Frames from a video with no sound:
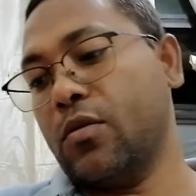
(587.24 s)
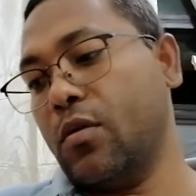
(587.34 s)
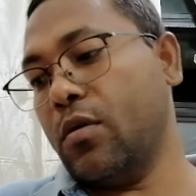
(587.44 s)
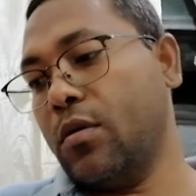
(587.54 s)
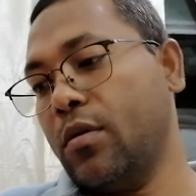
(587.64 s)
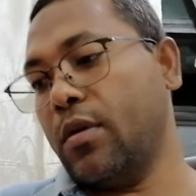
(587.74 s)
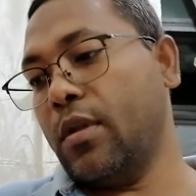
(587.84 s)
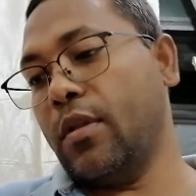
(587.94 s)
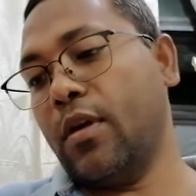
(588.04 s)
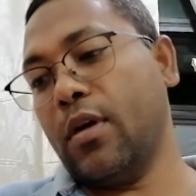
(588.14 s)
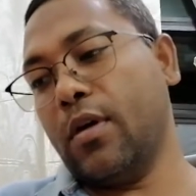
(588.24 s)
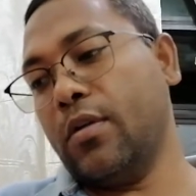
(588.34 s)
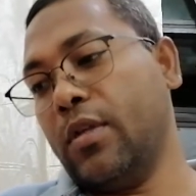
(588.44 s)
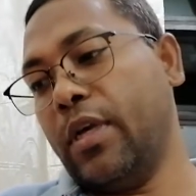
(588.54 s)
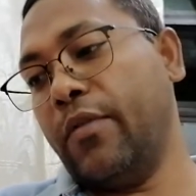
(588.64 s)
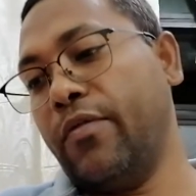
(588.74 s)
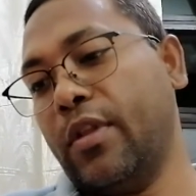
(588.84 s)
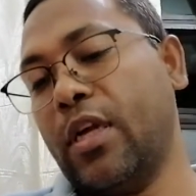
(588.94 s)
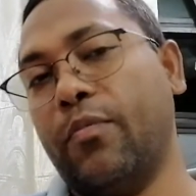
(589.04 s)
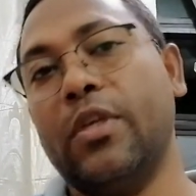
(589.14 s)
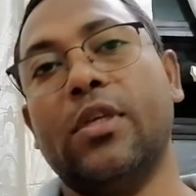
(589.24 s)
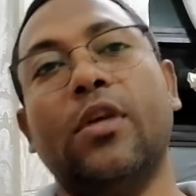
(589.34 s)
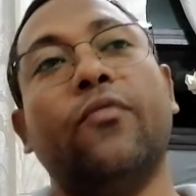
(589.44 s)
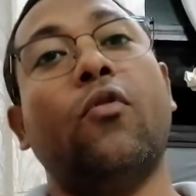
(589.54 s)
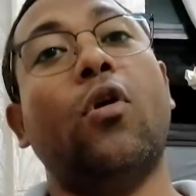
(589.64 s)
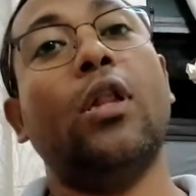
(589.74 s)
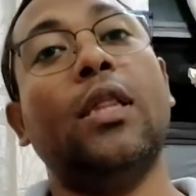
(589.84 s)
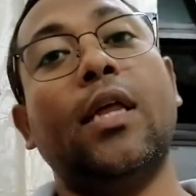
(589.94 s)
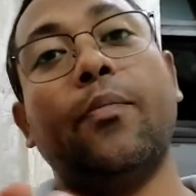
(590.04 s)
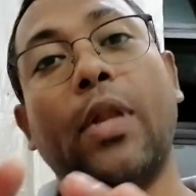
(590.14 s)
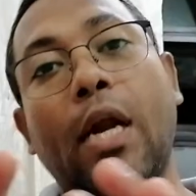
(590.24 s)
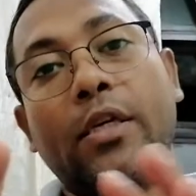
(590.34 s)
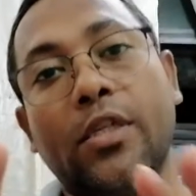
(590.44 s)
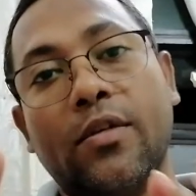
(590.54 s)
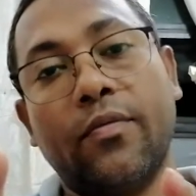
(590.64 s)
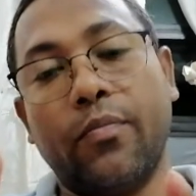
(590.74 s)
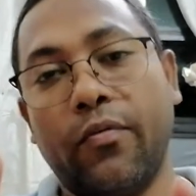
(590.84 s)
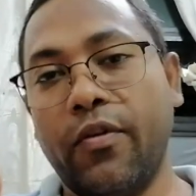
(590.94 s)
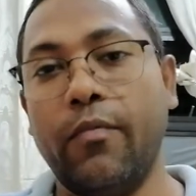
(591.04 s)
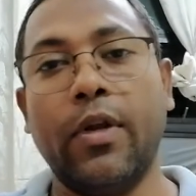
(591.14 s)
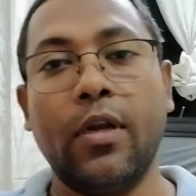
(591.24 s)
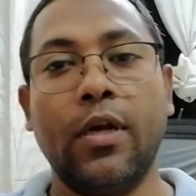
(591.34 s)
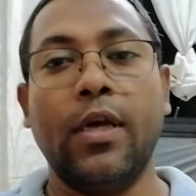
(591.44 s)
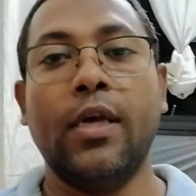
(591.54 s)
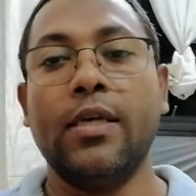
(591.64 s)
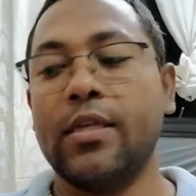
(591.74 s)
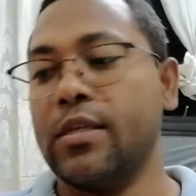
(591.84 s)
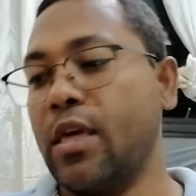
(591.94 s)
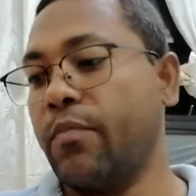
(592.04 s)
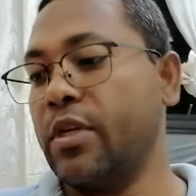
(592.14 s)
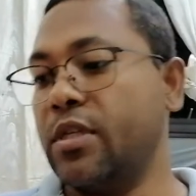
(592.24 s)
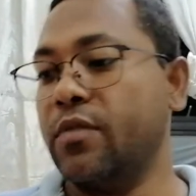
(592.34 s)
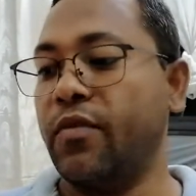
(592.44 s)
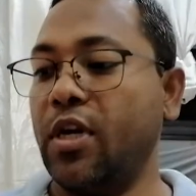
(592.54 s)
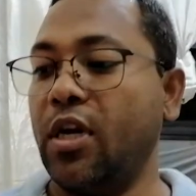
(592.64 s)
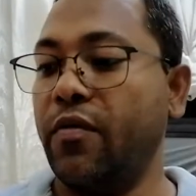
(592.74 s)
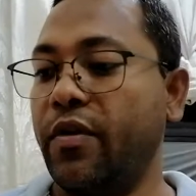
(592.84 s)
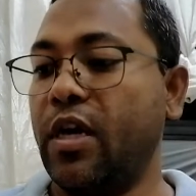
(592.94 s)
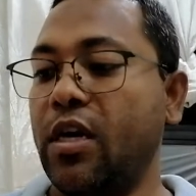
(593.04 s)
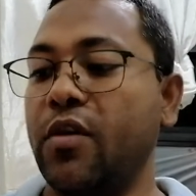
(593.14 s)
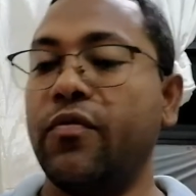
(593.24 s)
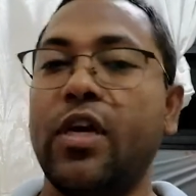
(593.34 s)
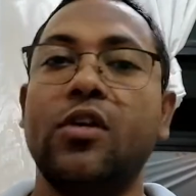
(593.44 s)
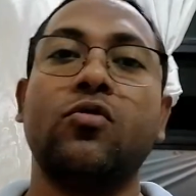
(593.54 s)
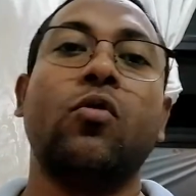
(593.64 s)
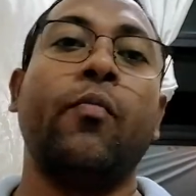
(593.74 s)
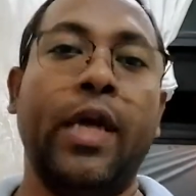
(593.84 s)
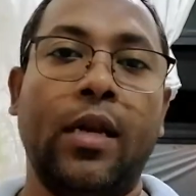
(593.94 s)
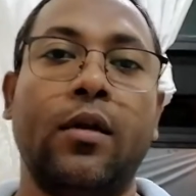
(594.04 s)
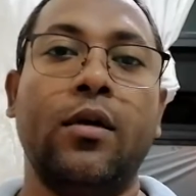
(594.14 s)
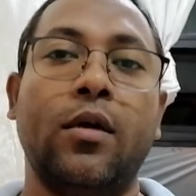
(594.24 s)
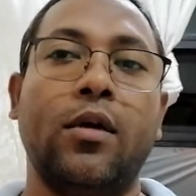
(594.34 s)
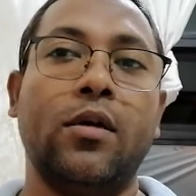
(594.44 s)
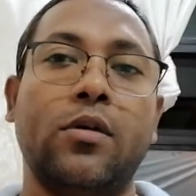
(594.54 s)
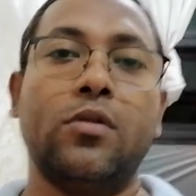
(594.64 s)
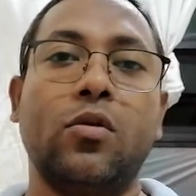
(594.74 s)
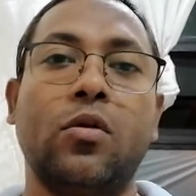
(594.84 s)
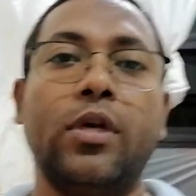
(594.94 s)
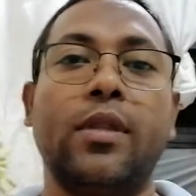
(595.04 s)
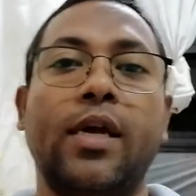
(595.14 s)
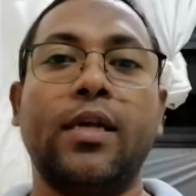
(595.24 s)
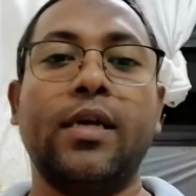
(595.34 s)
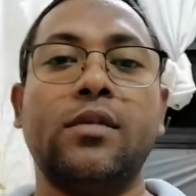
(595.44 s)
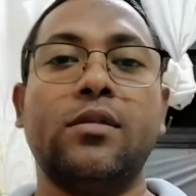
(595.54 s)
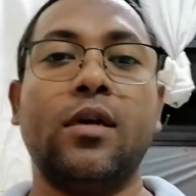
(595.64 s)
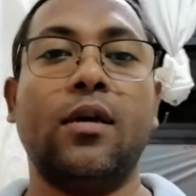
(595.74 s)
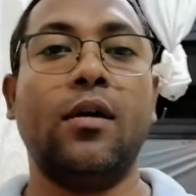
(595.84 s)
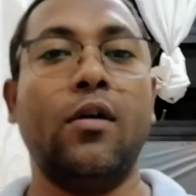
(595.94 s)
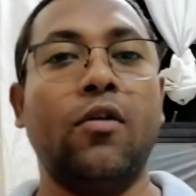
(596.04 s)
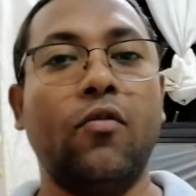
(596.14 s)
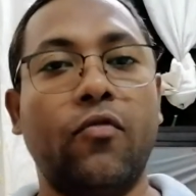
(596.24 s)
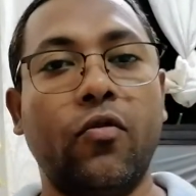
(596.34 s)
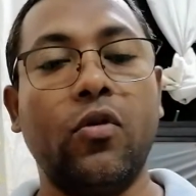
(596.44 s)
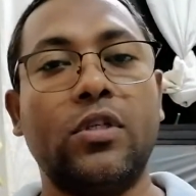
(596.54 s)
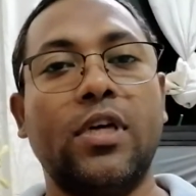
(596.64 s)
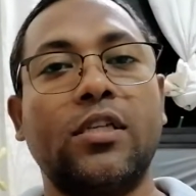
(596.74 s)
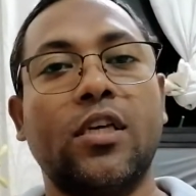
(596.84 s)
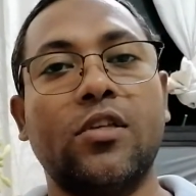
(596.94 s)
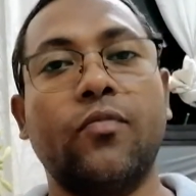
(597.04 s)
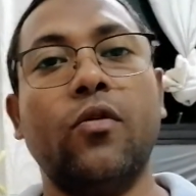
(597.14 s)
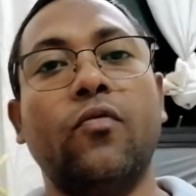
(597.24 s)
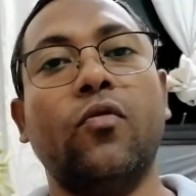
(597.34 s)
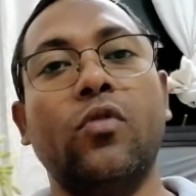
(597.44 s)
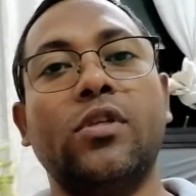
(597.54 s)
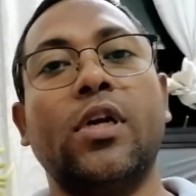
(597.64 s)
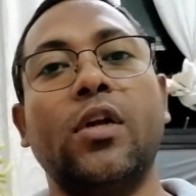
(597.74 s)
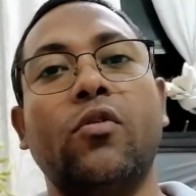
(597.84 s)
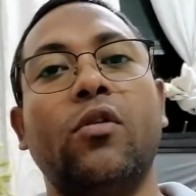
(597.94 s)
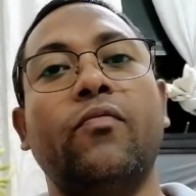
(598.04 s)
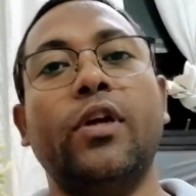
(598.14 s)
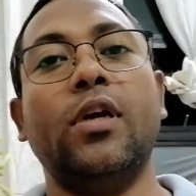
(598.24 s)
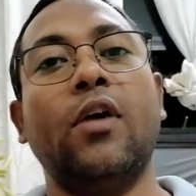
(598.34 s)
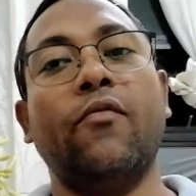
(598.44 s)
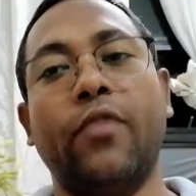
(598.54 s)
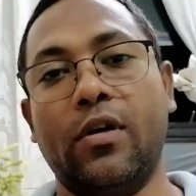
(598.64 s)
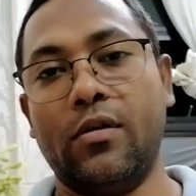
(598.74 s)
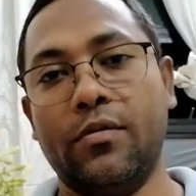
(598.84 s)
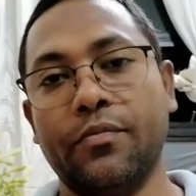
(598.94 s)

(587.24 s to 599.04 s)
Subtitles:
So the if that means if all the plants is female, so sometimes it's very difficult if there is no male. So in that case, the fruit, successful fruit setting will be hampered.